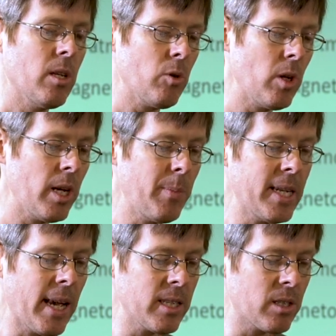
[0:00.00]
It'd be
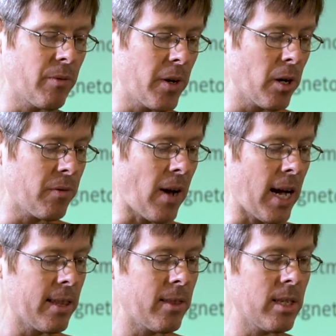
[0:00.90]
nice to
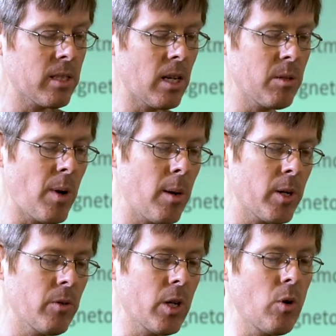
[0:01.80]
verify that these
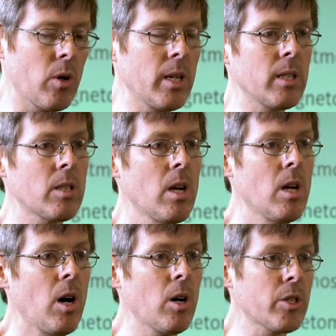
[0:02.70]
seismometer recordings
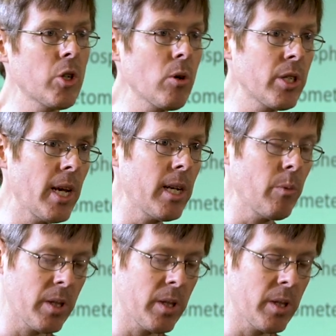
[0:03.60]
are associated